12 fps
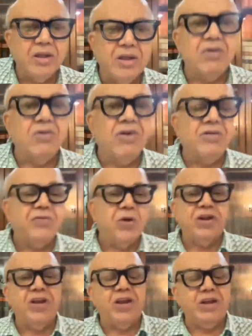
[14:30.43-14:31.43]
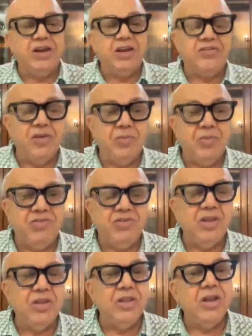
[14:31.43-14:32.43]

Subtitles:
148A CPC,